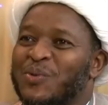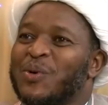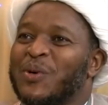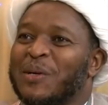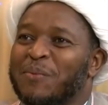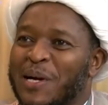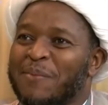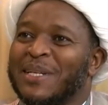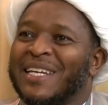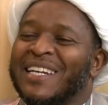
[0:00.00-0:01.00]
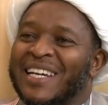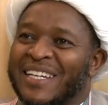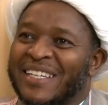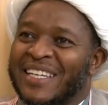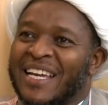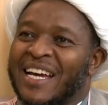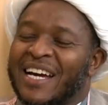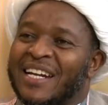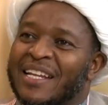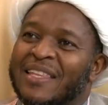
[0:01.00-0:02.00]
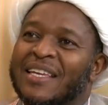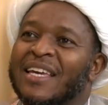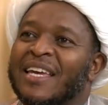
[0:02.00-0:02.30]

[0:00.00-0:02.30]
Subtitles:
to honor Muhammad and Ali. And I think